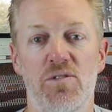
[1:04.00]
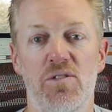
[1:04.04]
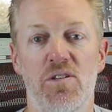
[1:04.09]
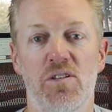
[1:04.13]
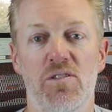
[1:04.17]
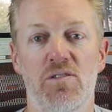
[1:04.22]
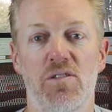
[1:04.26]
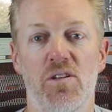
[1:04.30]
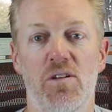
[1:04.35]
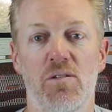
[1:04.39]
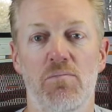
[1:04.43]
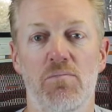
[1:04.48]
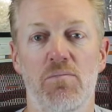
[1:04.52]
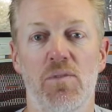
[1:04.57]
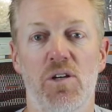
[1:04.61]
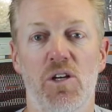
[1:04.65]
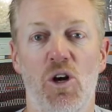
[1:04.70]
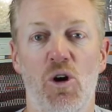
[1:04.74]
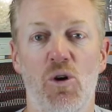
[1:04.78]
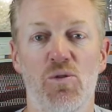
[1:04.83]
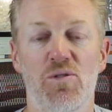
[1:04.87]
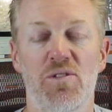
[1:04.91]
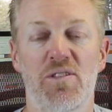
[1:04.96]
system
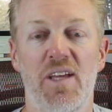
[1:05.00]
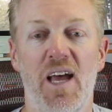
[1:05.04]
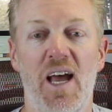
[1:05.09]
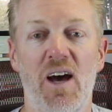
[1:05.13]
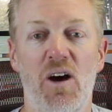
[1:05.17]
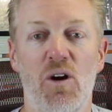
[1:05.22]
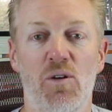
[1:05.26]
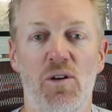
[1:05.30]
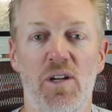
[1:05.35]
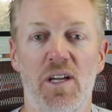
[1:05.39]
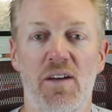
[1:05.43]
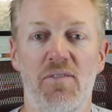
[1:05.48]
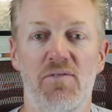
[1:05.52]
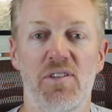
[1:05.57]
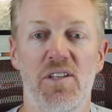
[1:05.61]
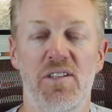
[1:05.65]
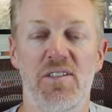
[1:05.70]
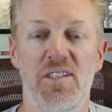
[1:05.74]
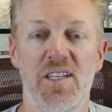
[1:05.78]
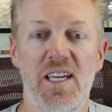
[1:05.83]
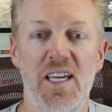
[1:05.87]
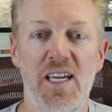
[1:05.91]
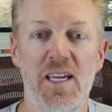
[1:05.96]
goes down, if the
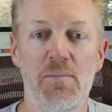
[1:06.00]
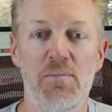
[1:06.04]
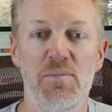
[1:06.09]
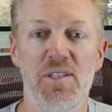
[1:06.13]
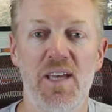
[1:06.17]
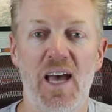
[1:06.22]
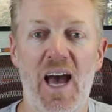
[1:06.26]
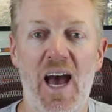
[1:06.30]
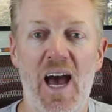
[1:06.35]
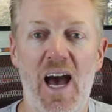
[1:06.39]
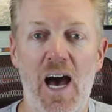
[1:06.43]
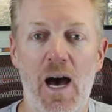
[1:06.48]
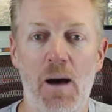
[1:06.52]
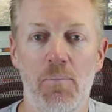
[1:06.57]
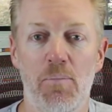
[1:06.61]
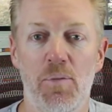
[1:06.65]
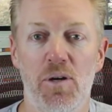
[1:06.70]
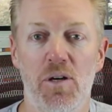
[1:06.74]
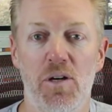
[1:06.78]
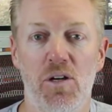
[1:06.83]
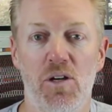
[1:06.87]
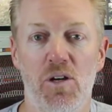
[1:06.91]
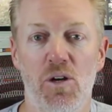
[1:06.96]
Teams
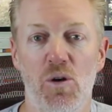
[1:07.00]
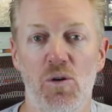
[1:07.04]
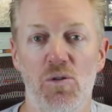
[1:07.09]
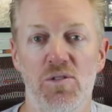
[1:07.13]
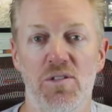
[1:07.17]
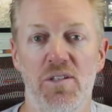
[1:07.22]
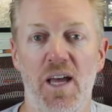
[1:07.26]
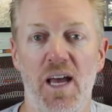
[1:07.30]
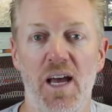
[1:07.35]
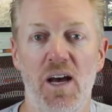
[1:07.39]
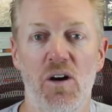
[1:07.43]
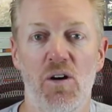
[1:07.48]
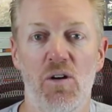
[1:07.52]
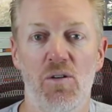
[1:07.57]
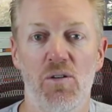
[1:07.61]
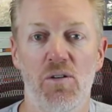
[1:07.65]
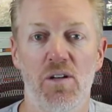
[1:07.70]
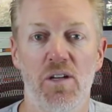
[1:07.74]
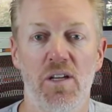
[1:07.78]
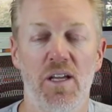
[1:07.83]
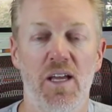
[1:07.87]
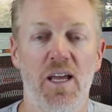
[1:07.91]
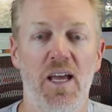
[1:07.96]
app goes down,
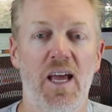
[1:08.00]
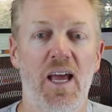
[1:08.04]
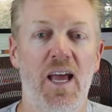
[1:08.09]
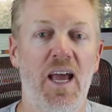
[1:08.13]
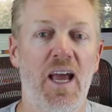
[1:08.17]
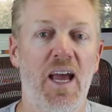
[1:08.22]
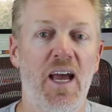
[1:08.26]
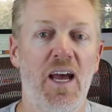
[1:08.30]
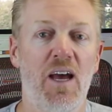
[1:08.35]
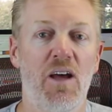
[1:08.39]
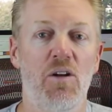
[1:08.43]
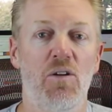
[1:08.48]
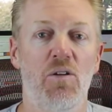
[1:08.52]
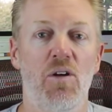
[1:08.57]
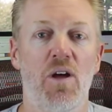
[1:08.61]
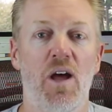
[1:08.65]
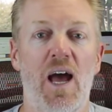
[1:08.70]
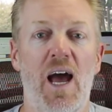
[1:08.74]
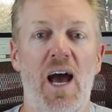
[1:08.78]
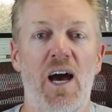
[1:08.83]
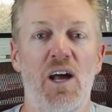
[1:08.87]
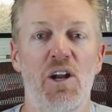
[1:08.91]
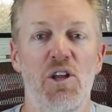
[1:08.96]
and
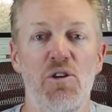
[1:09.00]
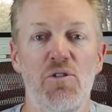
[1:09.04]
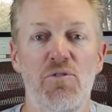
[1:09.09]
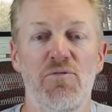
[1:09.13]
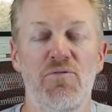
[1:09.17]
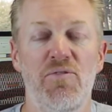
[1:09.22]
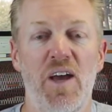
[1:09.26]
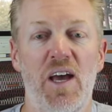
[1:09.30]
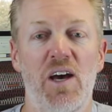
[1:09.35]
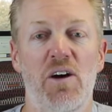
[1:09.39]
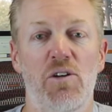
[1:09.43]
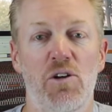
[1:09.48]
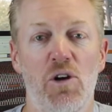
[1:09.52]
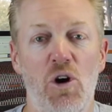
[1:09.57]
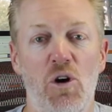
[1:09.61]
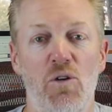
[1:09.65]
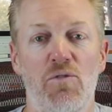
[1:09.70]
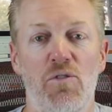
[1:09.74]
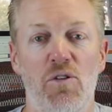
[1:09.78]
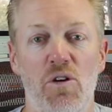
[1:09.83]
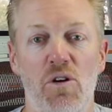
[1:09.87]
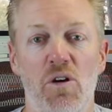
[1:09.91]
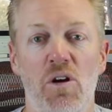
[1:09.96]
how do you fail it
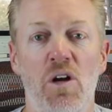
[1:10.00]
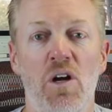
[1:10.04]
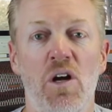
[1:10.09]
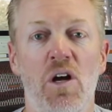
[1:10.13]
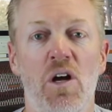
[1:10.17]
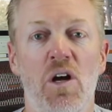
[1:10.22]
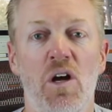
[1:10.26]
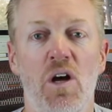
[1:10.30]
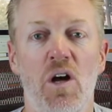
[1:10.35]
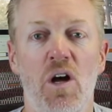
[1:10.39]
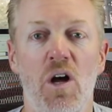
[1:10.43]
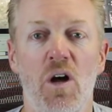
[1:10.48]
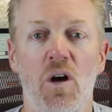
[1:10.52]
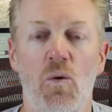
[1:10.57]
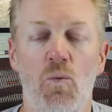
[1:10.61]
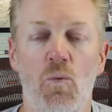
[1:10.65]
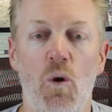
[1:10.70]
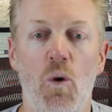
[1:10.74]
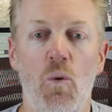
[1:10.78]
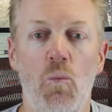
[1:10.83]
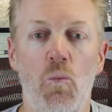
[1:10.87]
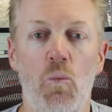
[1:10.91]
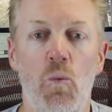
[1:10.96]
over?
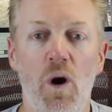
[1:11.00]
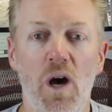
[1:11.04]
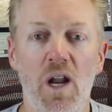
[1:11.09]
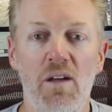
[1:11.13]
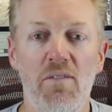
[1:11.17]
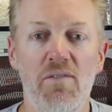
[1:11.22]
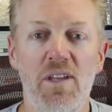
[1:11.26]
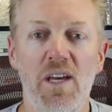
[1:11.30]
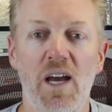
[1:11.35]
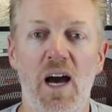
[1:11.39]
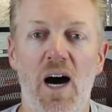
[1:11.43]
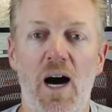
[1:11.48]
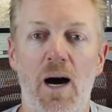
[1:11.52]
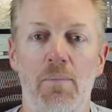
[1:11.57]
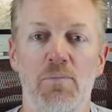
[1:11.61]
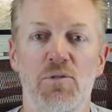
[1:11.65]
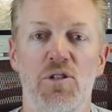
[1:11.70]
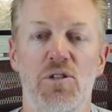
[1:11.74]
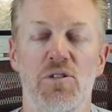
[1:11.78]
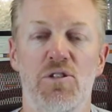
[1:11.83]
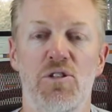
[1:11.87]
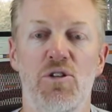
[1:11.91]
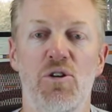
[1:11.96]
Well, one of the
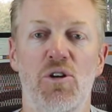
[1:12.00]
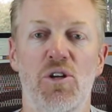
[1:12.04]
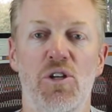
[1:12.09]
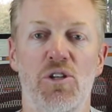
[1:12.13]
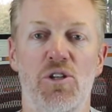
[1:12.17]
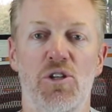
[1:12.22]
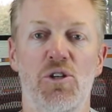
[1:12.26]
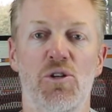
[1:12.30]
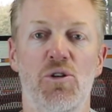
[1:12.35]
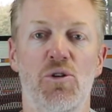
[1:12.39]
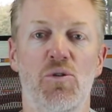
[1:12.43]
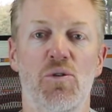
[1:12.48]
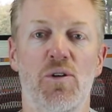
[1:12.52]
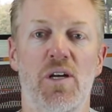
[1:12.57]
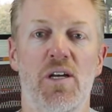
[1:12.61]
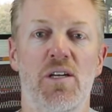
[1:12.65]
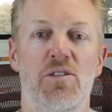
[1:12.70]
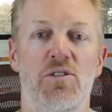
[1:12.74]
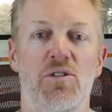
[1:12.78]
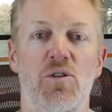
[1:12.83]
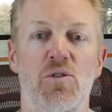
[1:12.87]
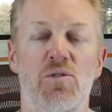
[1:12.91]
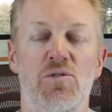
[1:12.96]
options you can do
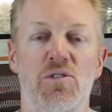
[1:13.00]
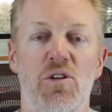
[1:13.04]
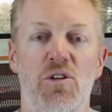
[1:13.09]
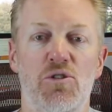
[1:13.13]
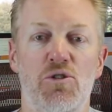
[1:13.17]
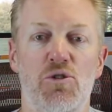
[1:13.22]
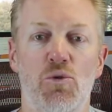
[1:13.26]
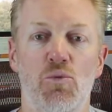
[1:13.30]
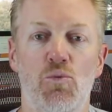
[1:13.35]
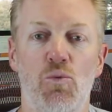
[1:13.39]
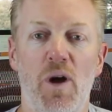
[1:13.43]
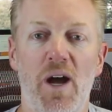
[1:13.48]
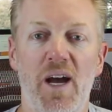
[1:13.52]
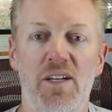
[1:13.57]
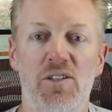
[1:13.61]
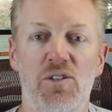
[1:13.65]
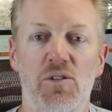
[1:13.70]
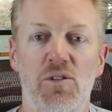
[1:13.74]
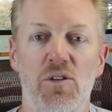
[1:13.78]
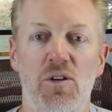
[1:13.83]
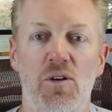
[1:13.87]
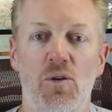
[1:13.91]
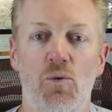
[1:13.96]
is use a
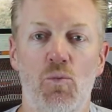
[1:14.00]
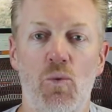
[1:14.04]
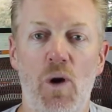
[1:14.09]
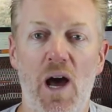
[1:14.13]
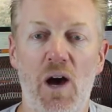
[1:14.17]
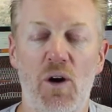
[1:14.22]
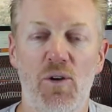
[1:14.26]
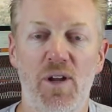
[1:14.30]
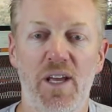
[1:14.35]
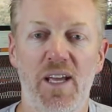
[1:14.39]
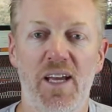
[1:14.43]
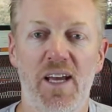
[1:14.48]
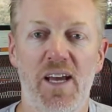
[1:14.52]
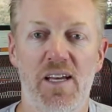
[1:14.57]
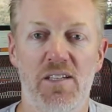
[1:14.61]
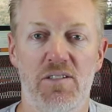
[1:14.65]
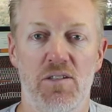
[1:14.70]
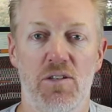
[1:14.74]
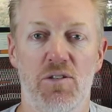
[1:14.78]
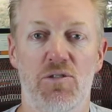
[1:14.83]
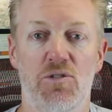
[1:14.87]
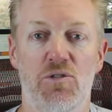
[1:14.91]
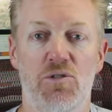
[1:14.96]
direct routing
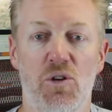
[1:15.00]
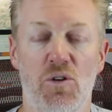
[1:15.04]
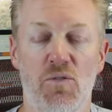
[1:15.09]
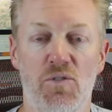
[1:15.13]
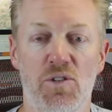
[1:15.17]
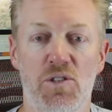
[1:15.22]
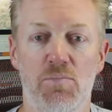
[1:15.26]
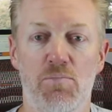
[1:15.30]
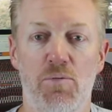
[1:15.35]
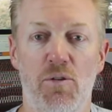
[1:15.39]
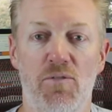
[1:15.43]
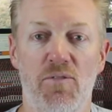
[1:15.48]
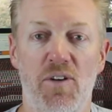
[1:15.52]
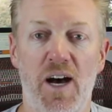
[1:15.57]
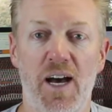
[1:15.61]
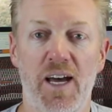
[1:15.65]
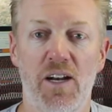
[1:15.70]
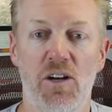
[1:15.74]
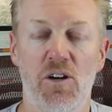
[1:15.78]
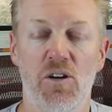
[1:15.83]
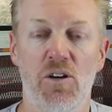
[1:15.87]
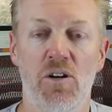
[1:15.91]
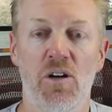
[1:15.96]
as a service
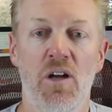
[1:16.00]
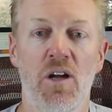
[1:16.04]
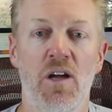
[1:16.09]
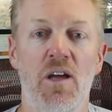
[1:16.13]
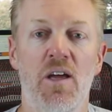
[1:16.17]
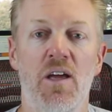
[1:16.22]
provider